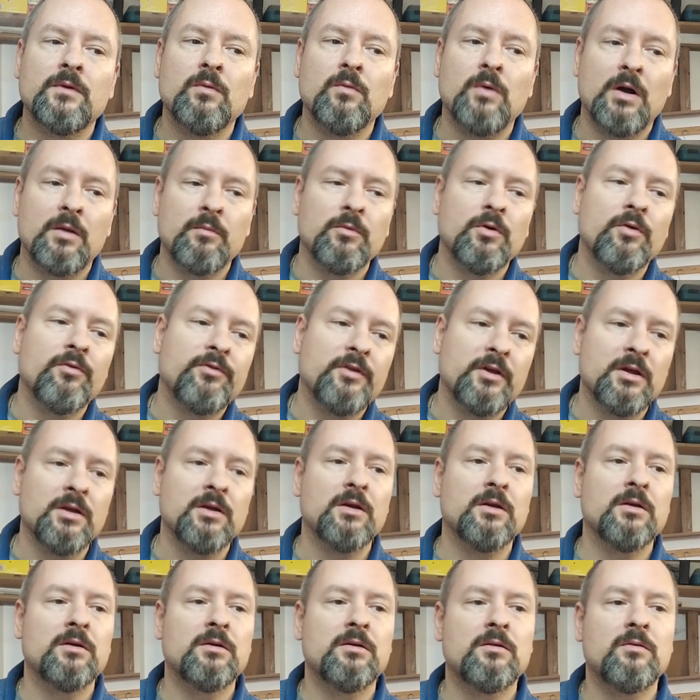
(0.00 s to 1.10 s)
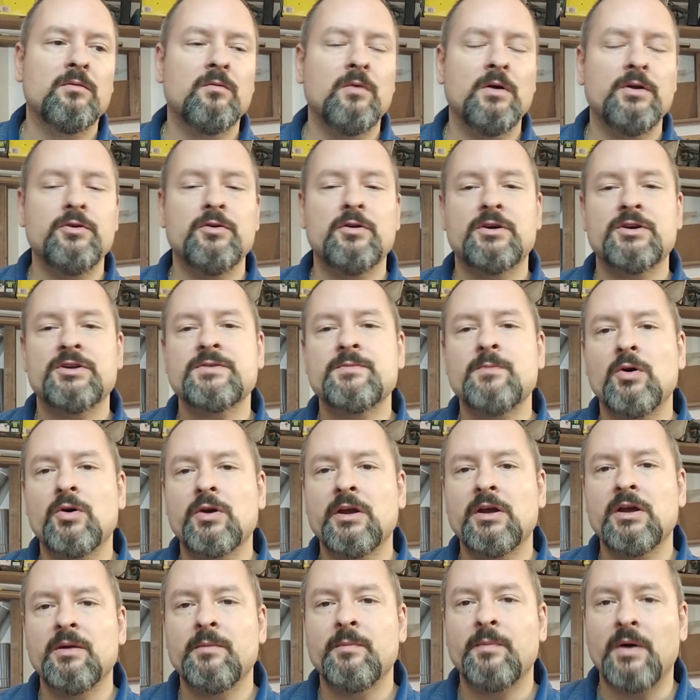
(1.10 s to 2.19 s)
one more thing. When you are
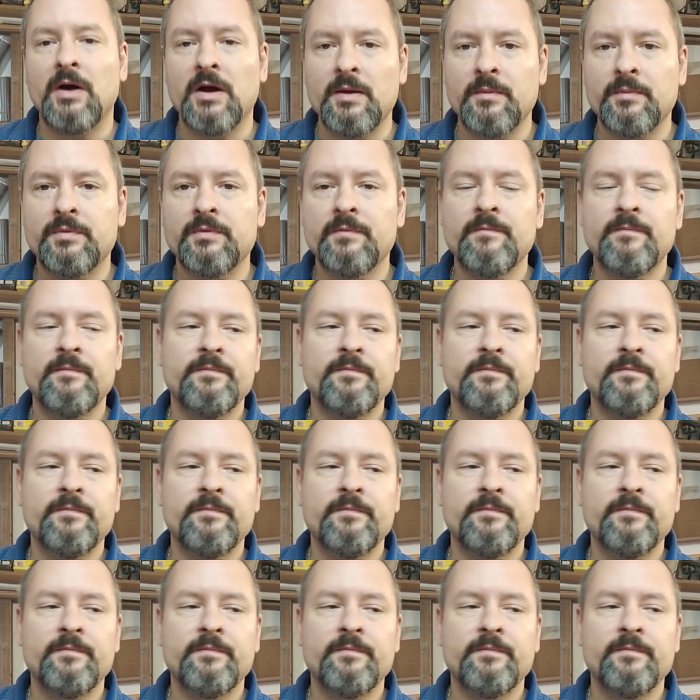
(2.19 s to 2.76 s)
smoking a pipe,